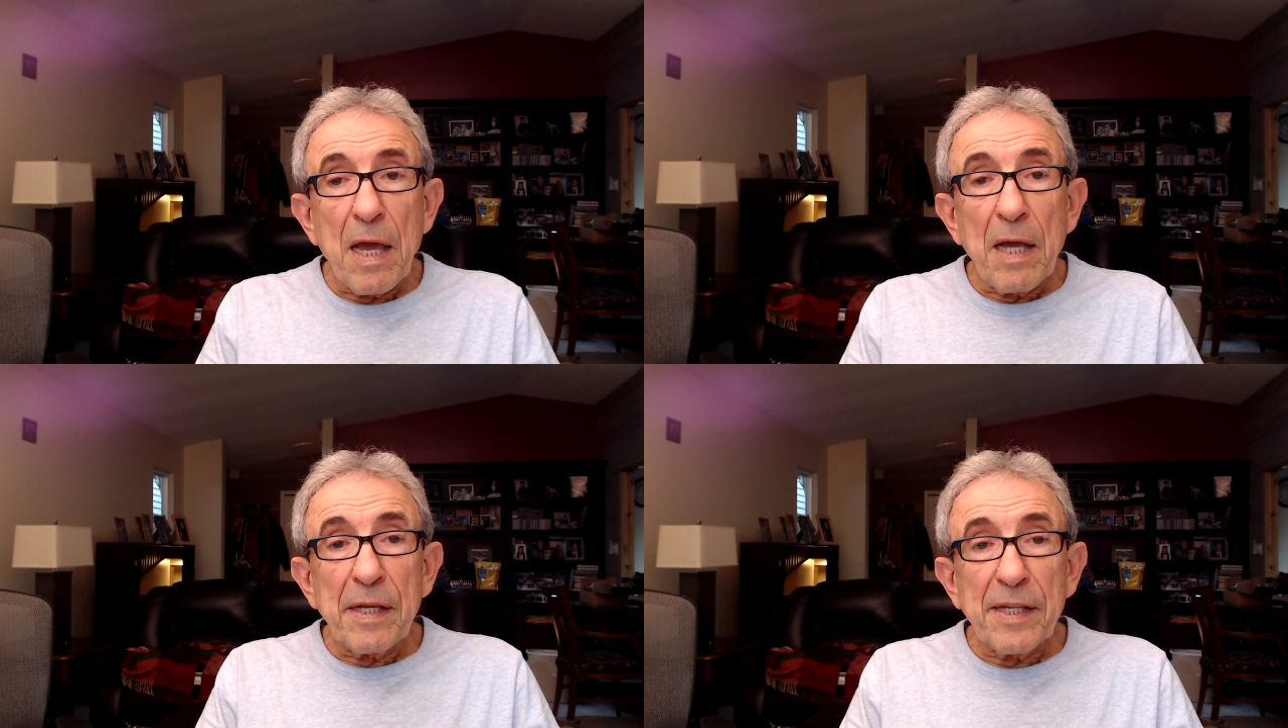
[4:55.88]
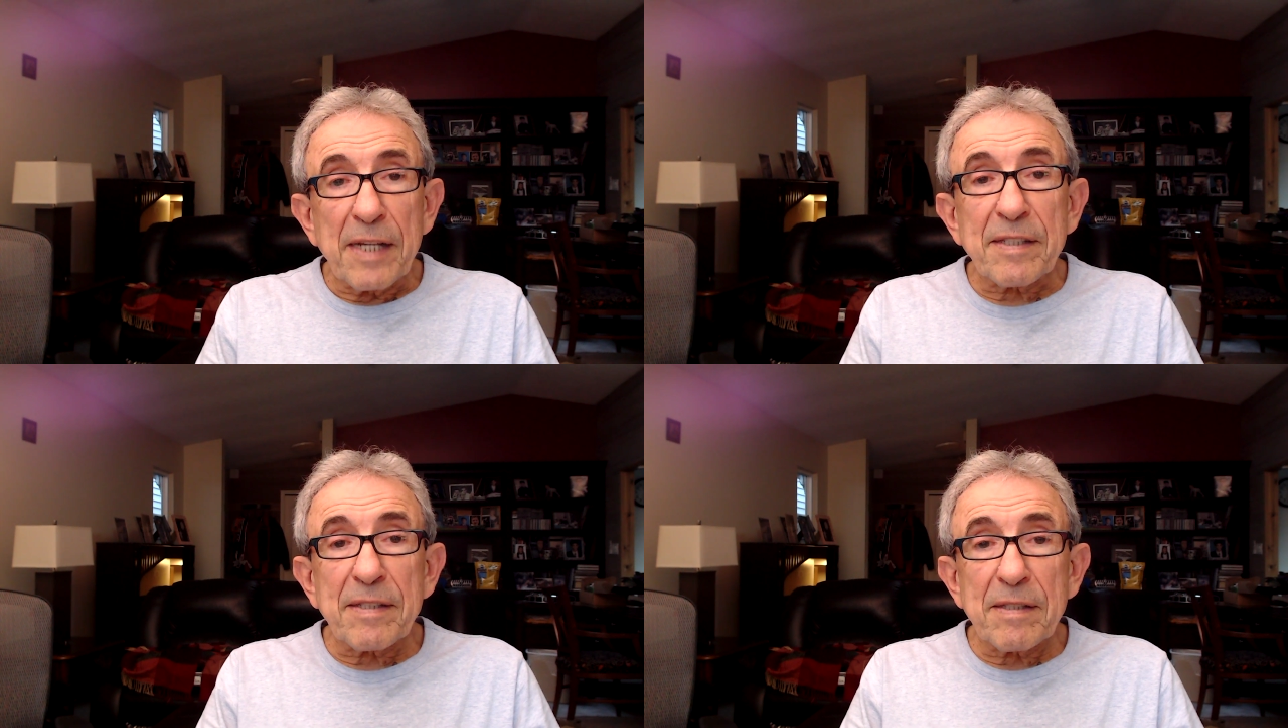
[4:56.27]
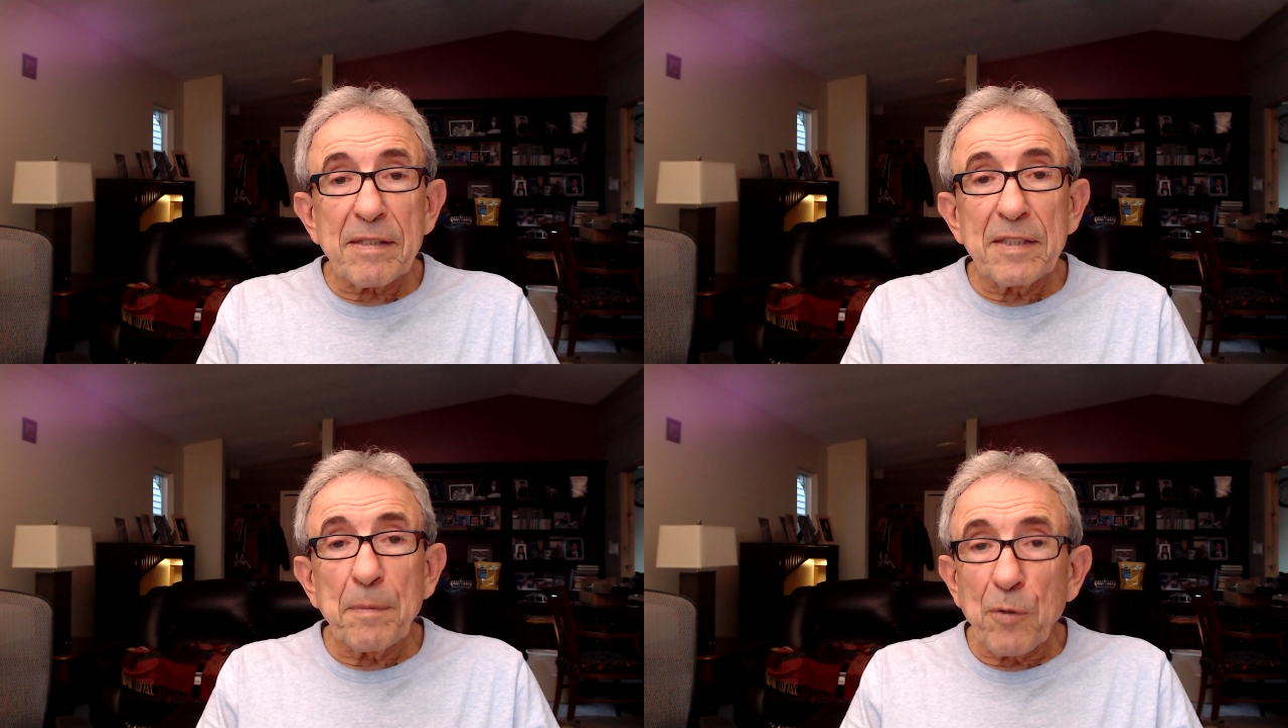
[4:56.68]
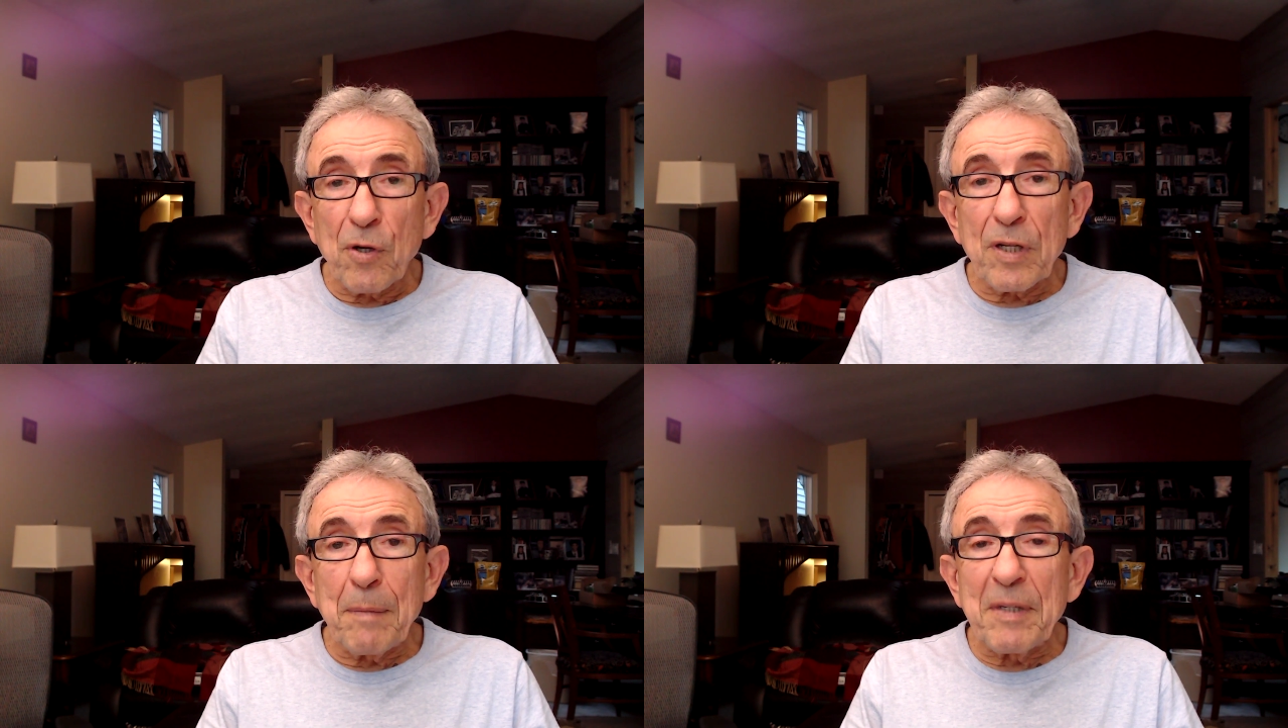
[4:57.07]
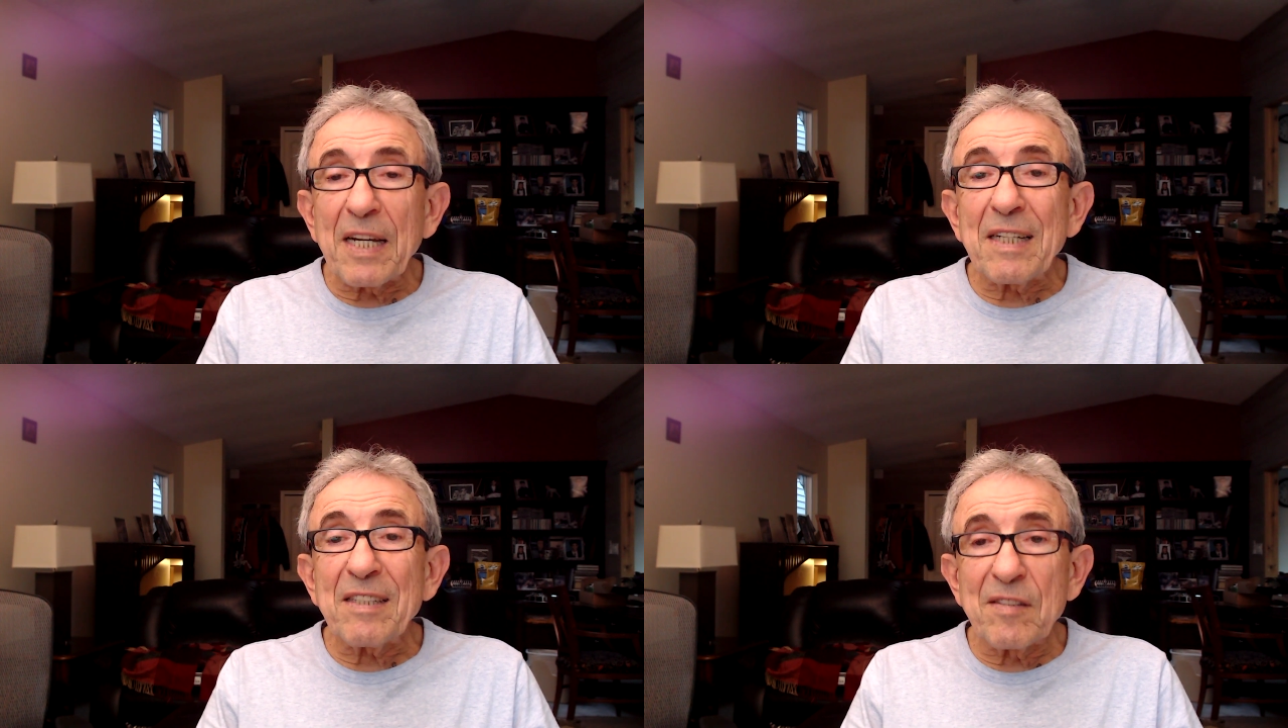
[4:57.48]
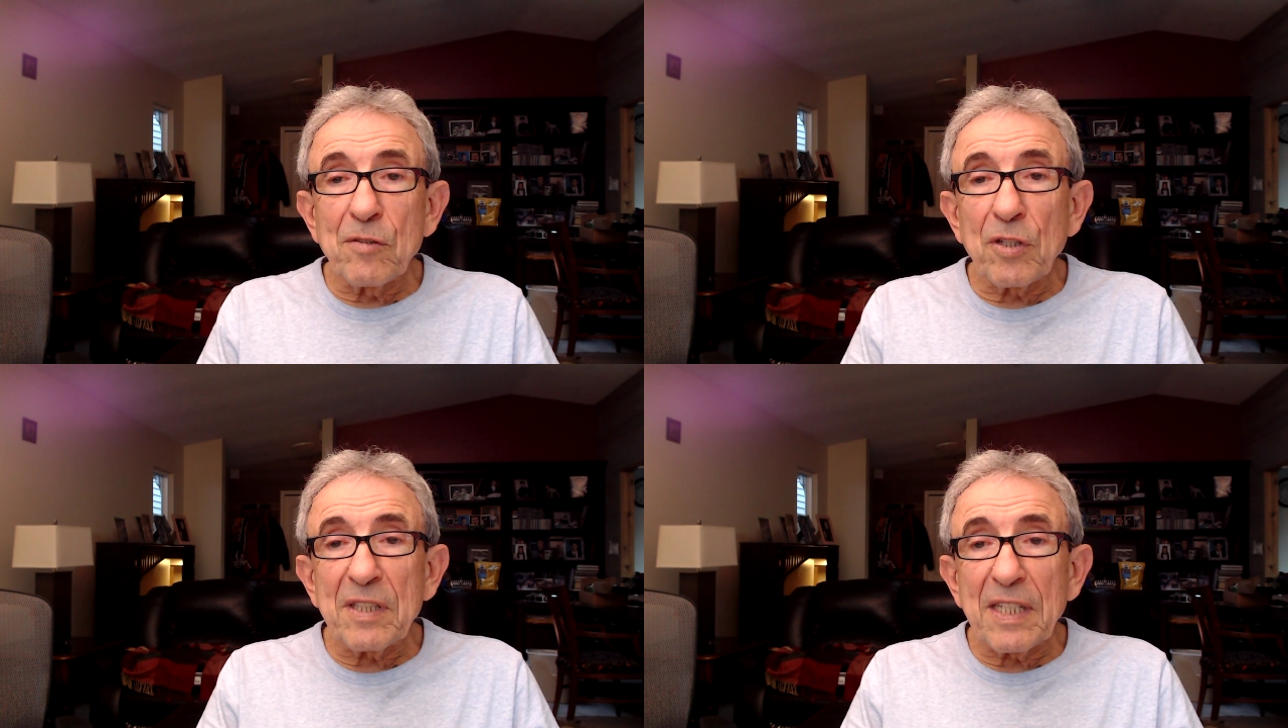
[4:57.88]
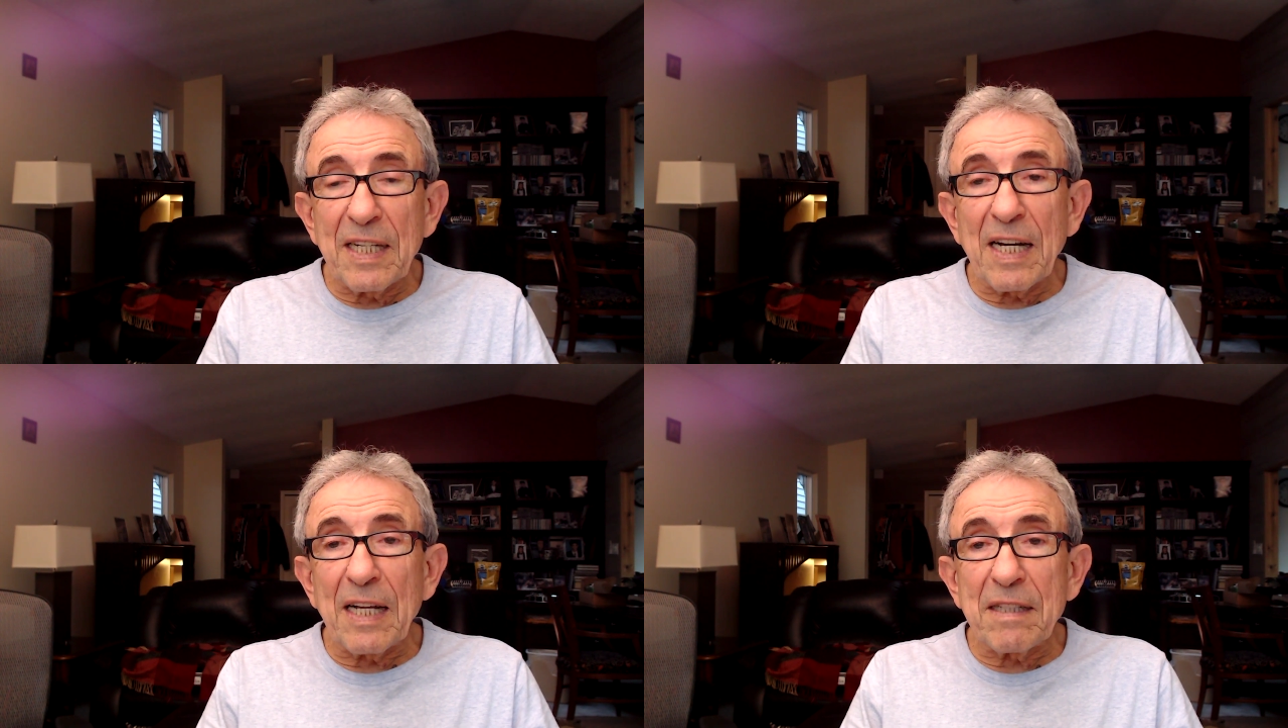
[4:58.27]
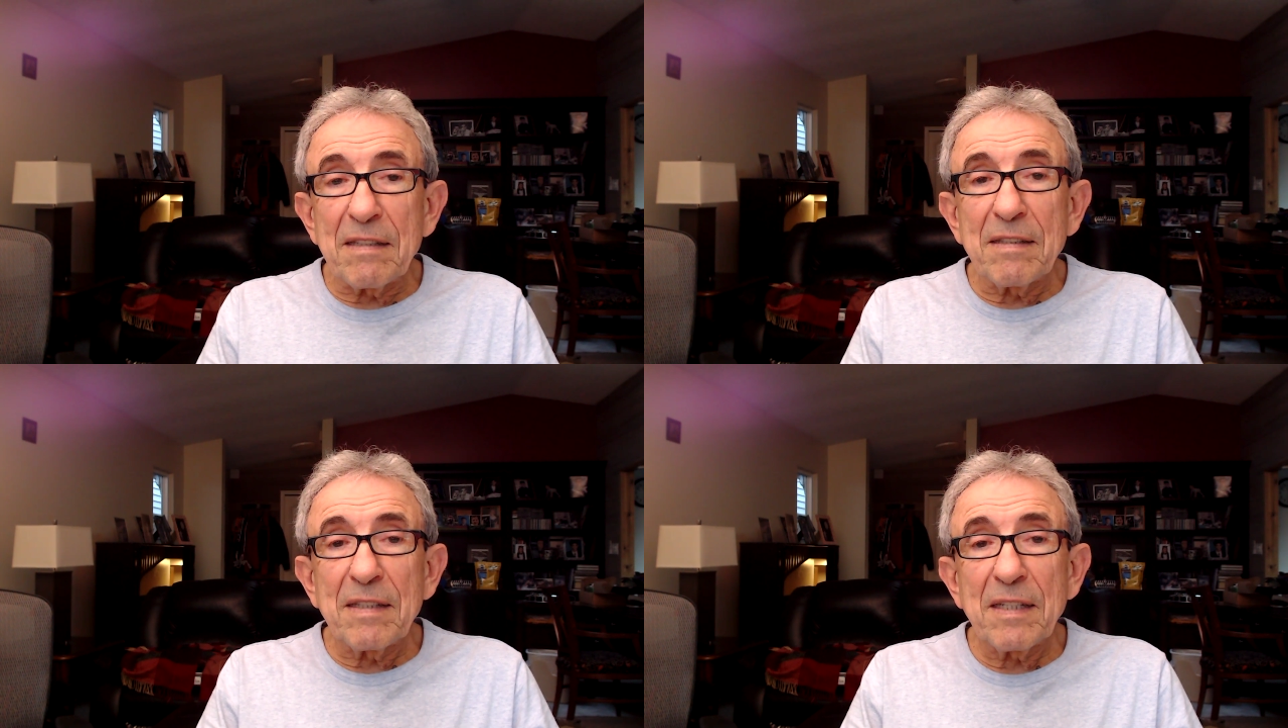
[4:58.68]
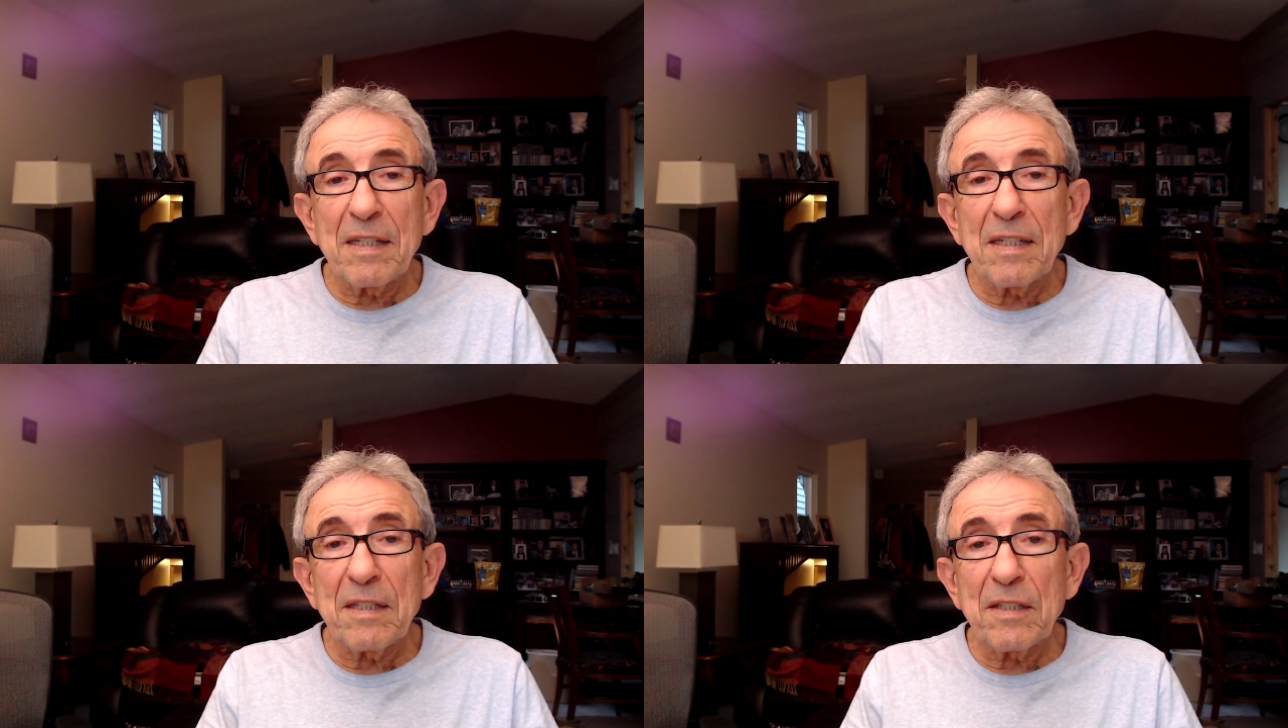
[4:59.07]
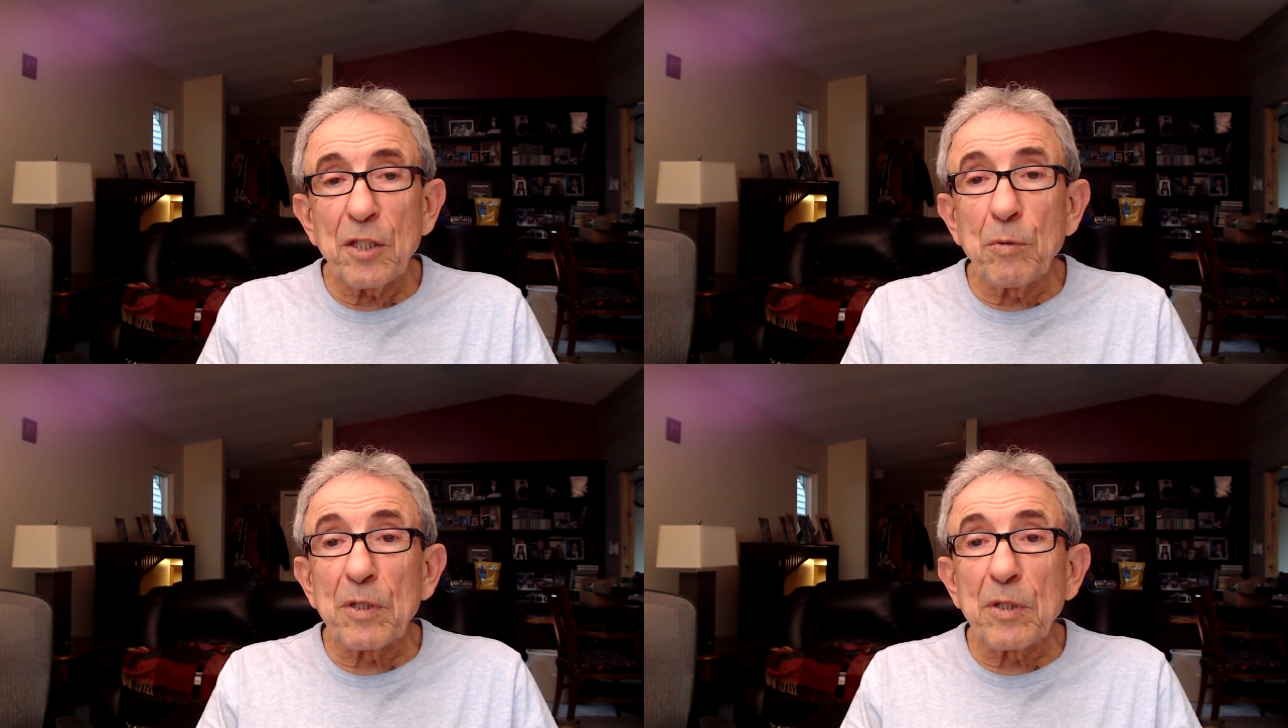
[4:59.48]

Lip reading: Yes, the programmer is not the God you were